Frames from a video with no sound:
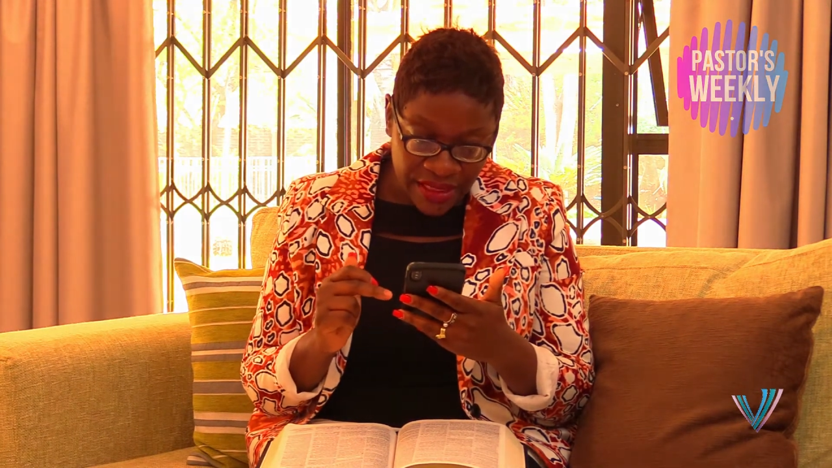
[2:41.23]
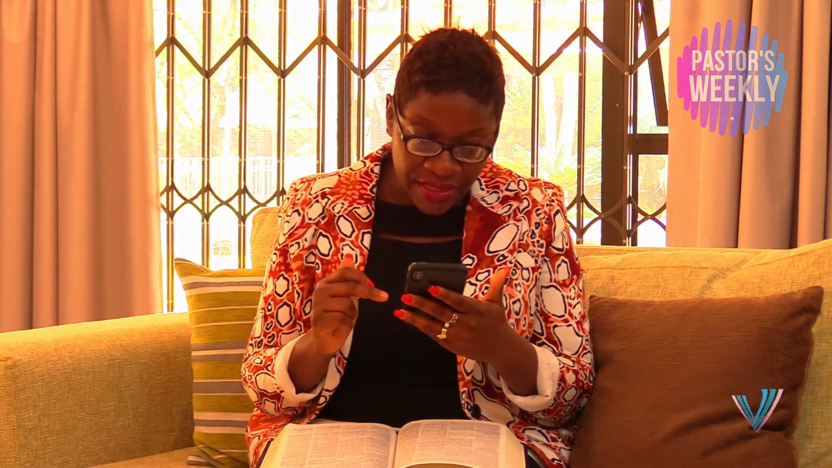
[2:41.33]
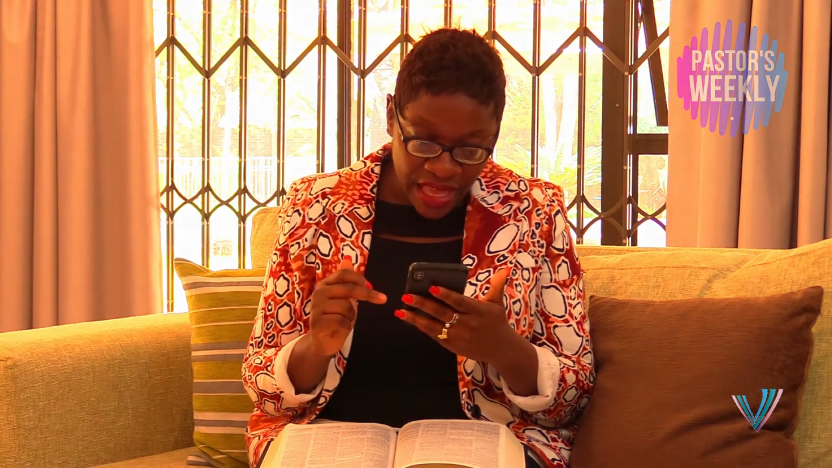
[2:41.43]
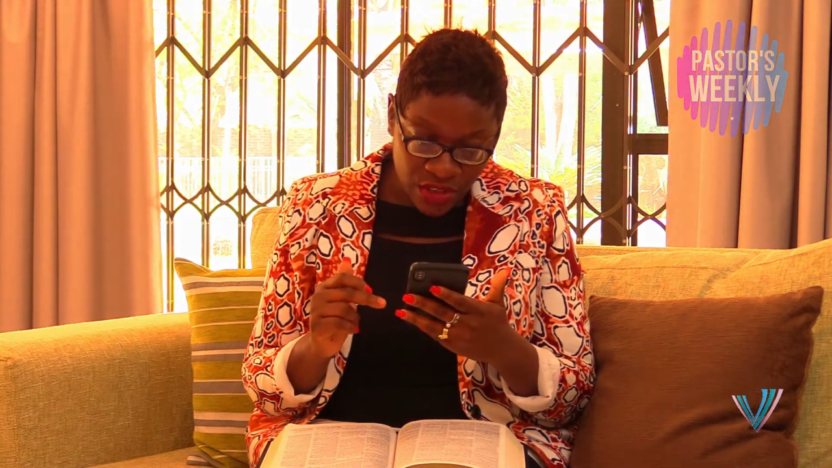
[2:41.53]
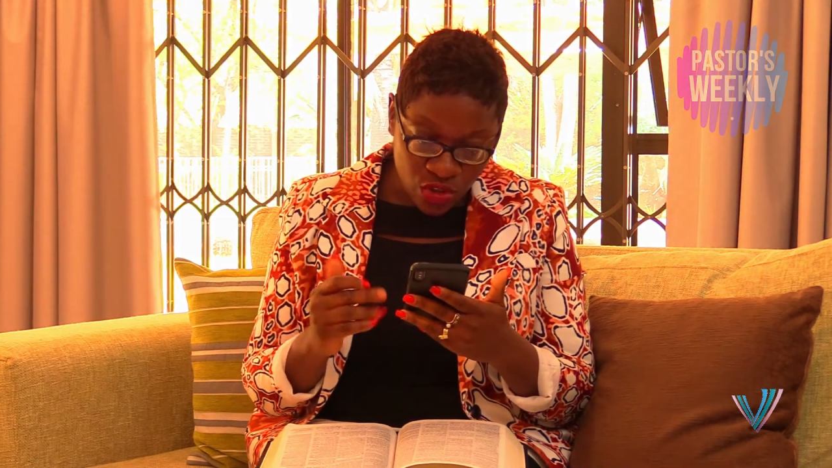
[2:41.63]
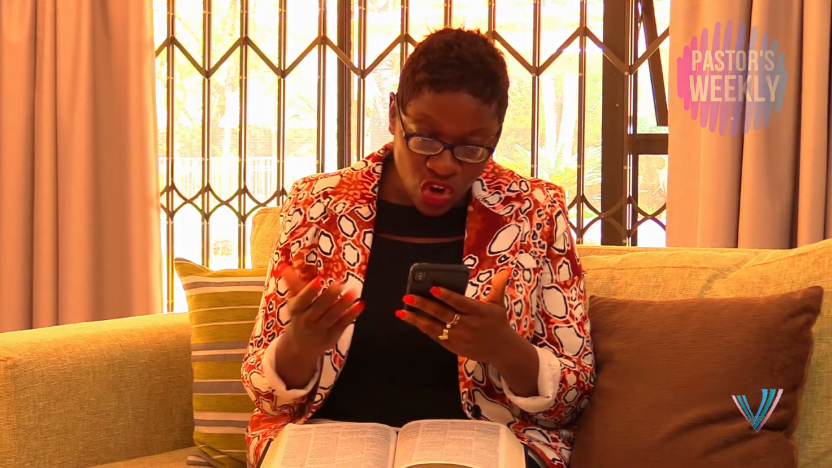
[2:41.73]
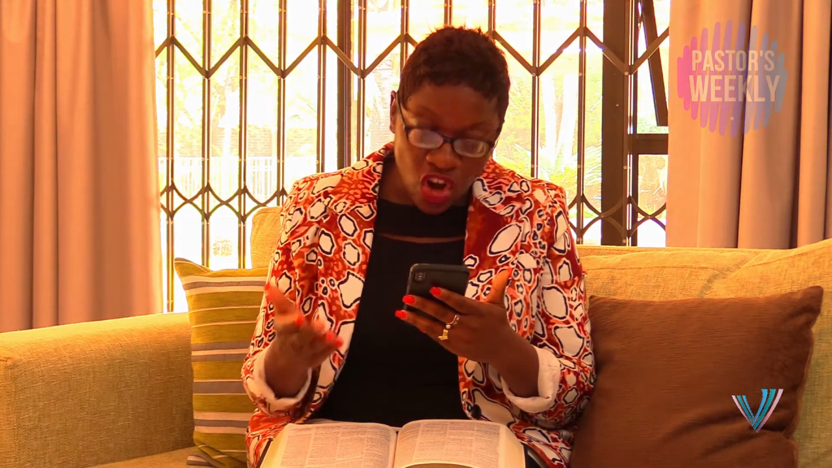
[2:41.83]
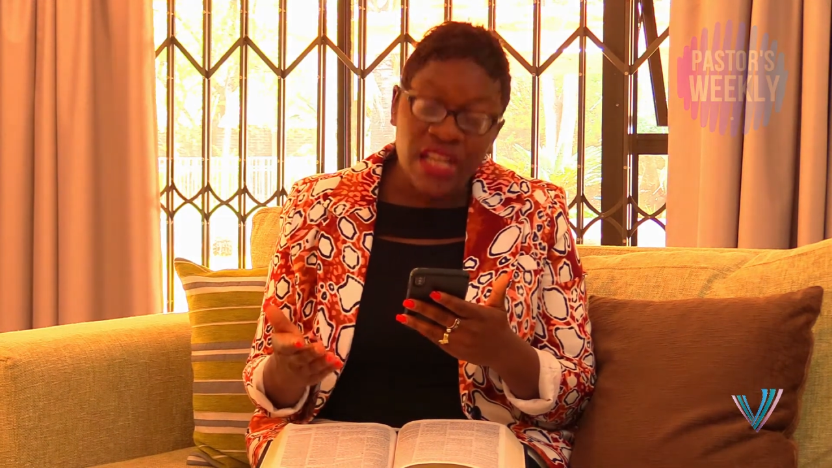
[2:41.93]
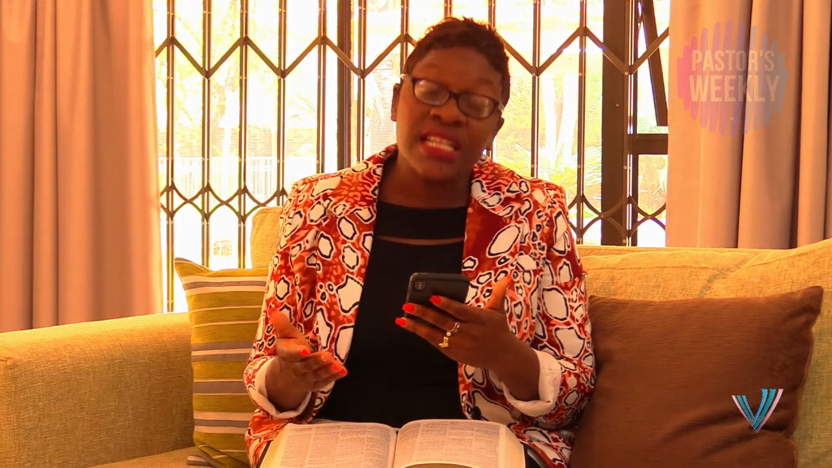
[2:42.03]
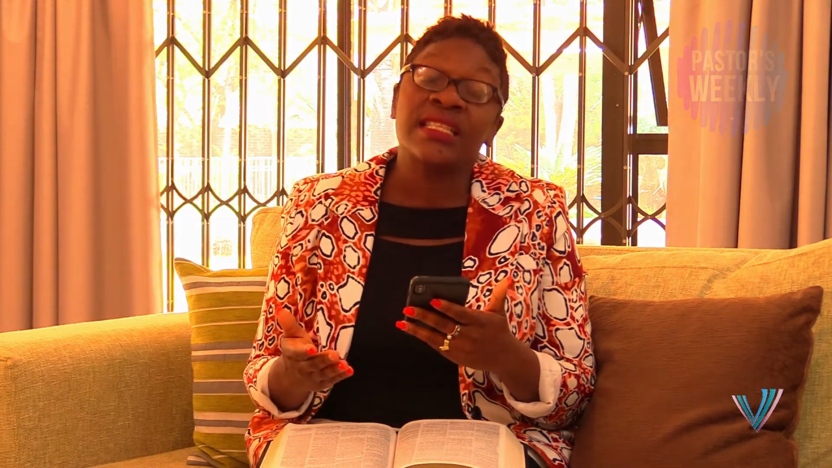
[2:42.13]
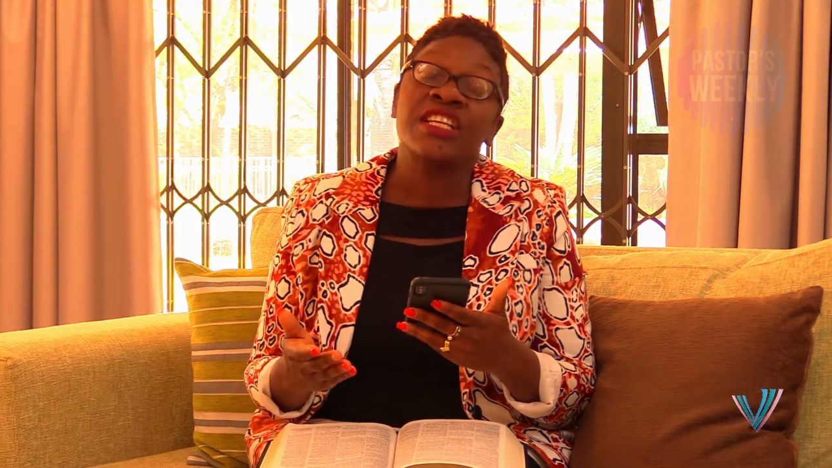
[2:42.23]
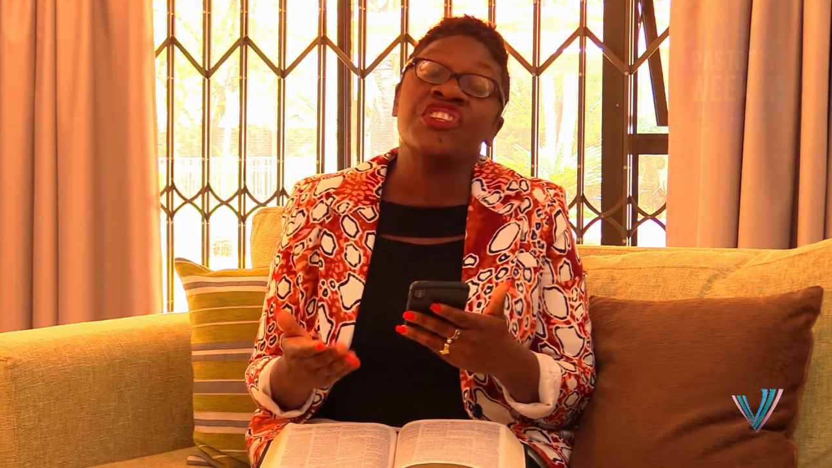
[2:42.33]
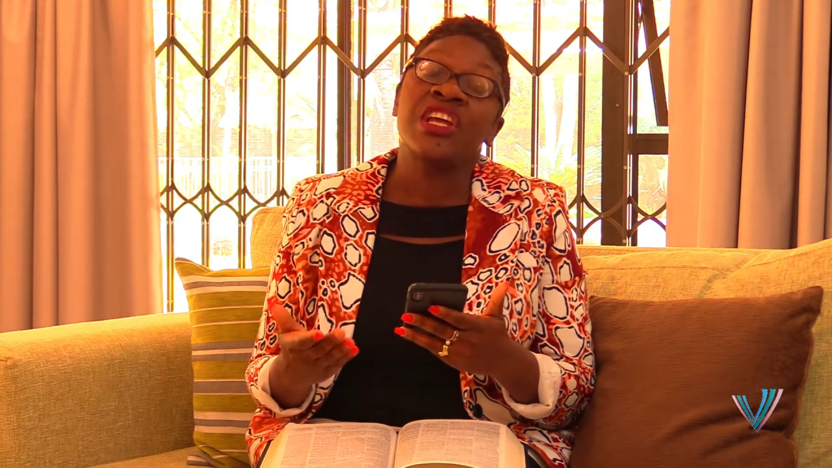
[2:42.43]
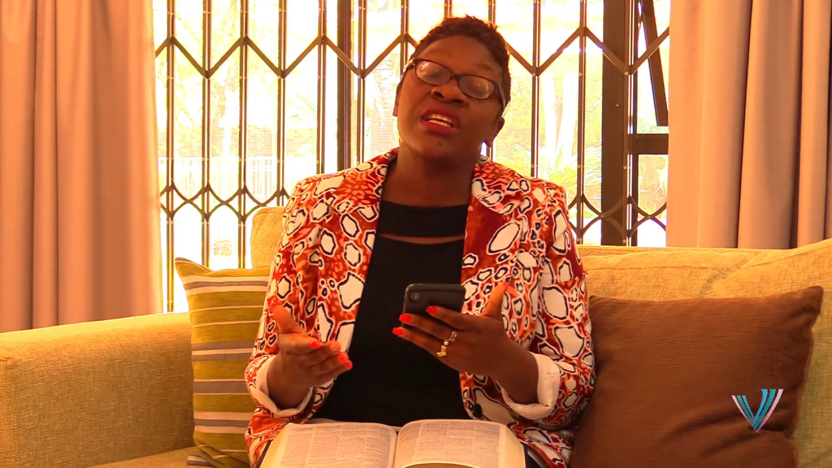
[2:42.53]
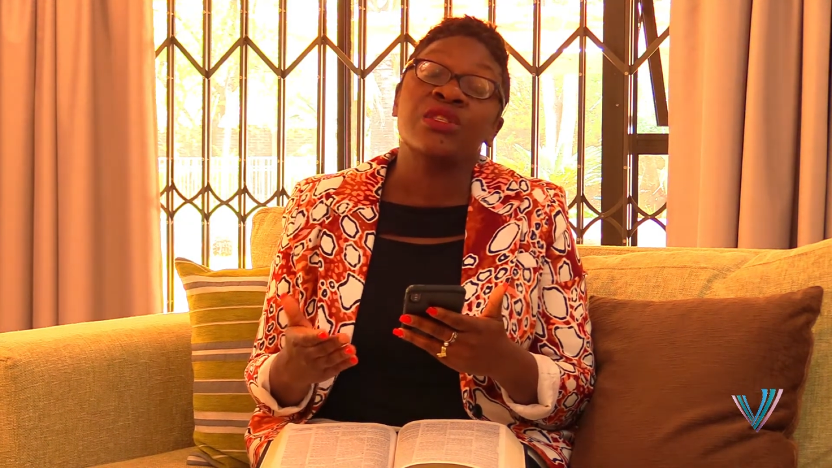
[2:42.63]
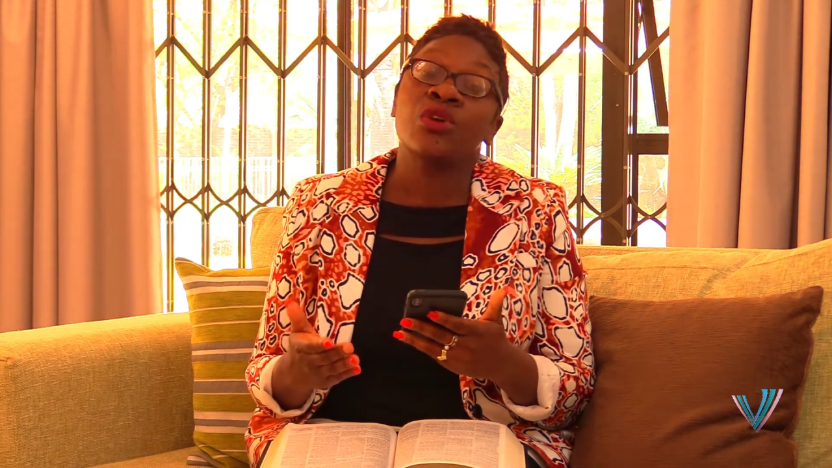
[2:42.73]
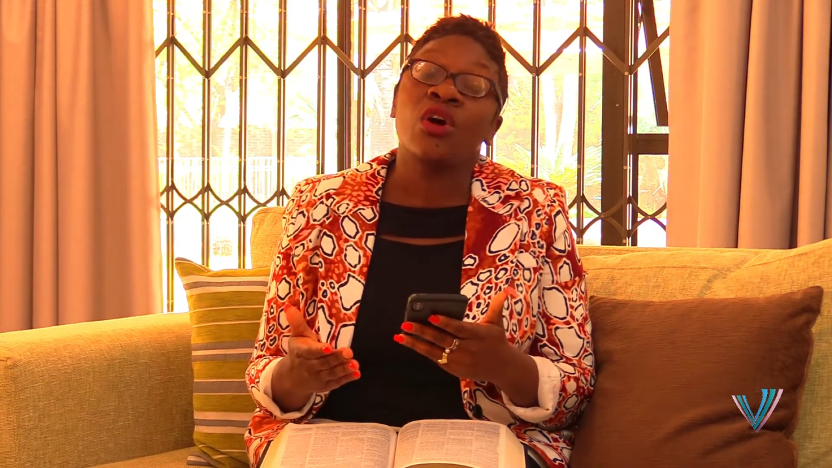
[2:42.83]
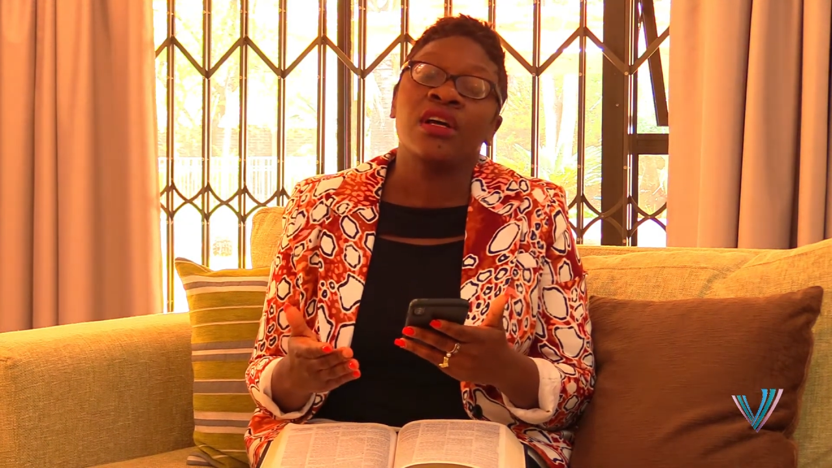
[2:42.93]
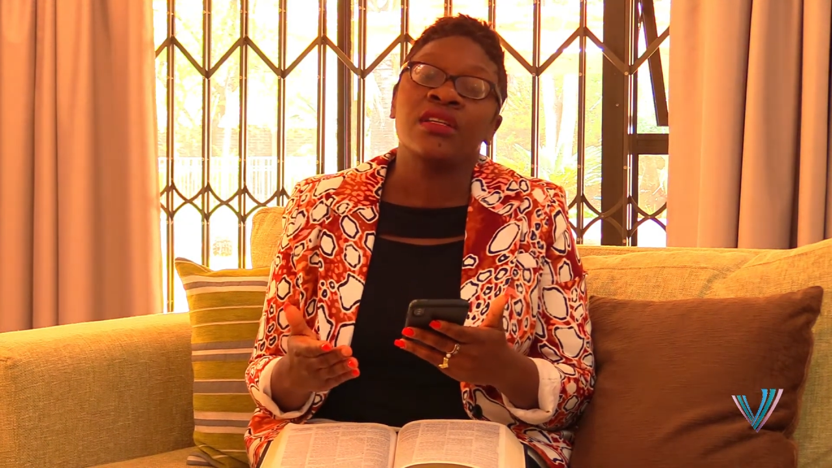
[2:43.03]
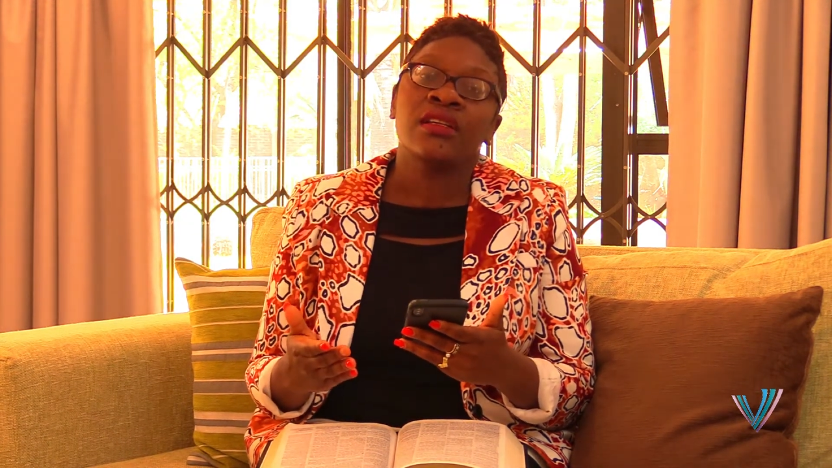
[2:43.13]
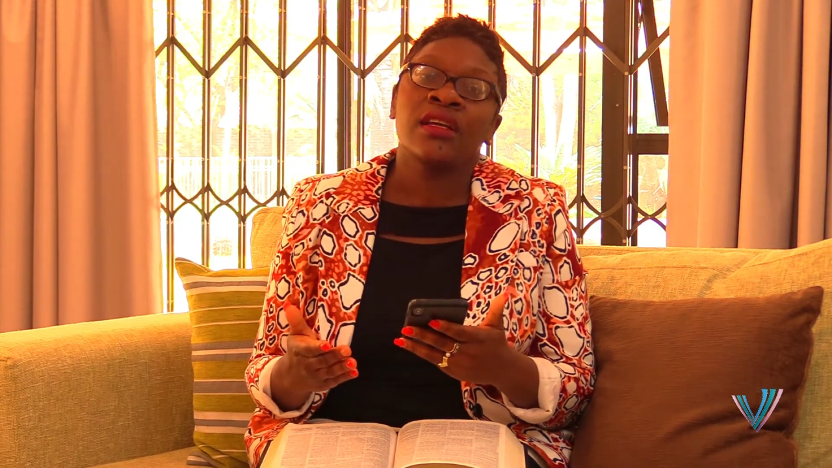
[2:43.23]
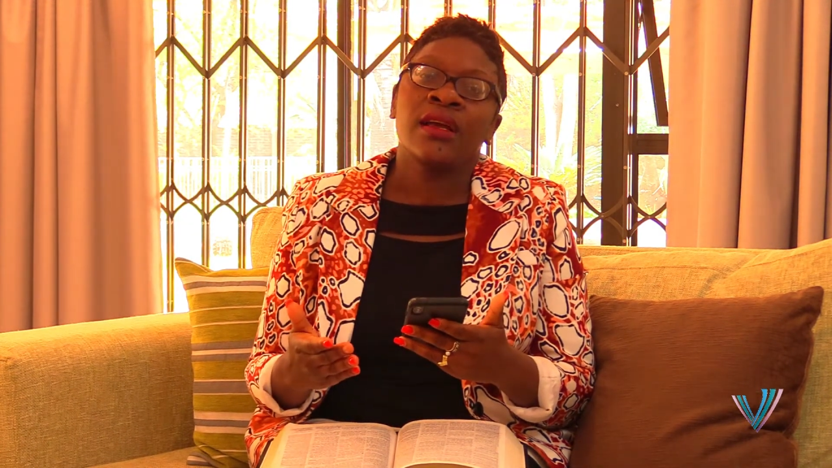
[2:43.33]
that God is a jealous God.